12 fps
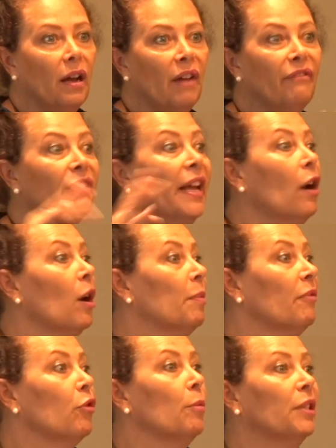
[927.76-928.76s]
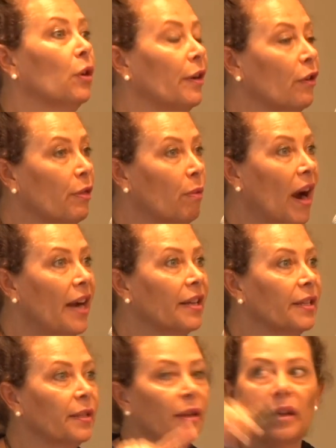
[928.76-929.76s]
flare-up of rheumatoid
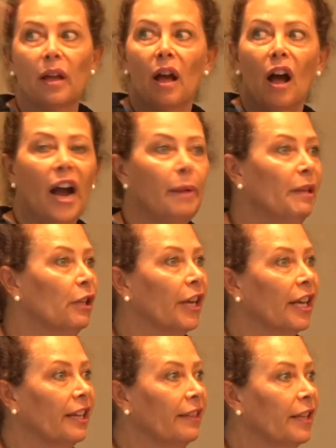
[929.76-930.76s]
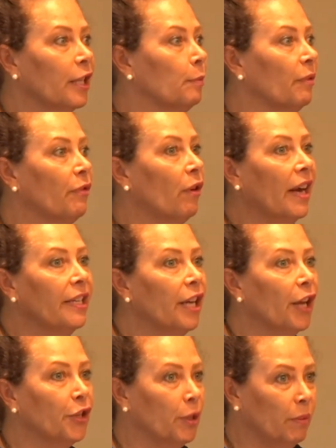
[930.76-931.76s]
arthritis, I'd be looking at this before I
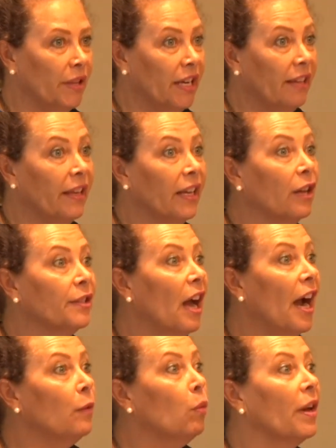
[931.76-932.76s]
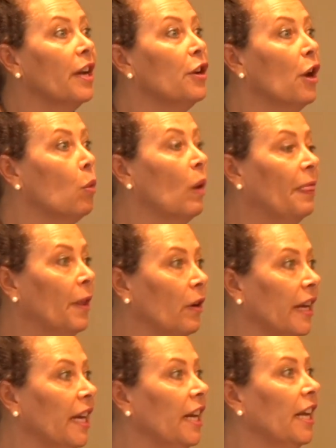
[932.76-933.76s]
touched them with anything else. I'd want to know what they're
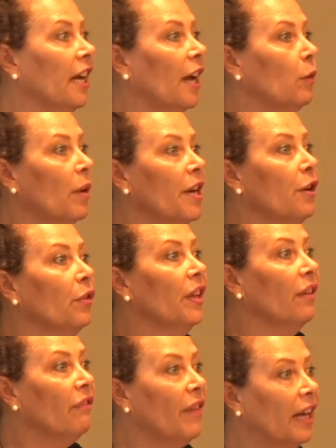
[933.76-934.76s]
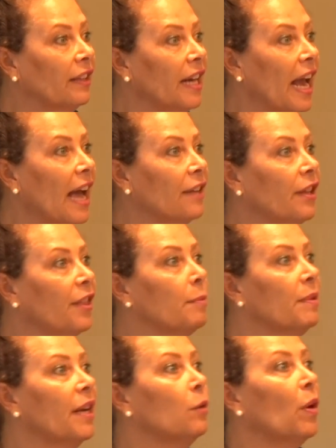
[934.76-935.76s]
eating. I'd want to know the effect that it has on them,
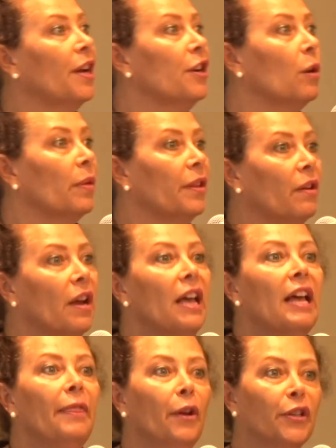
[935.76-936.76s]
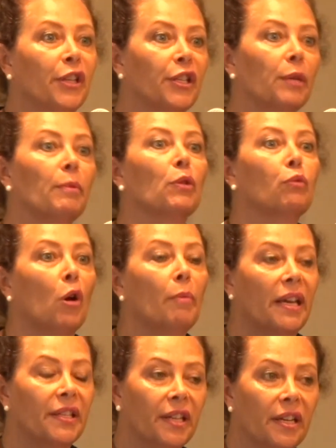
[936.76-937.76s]
and I'd want to know whether their system is
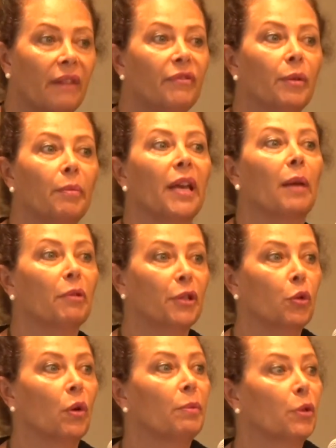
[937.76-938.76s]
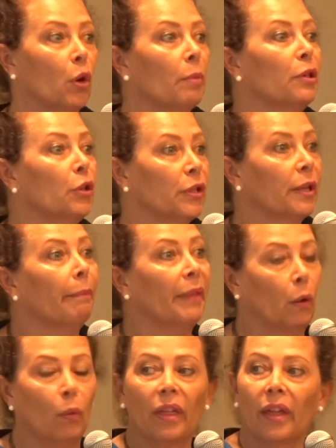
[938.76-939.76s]
robust enough to be able to absorb and do
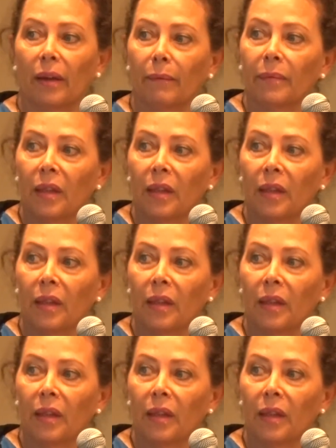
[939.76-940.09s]
something with it.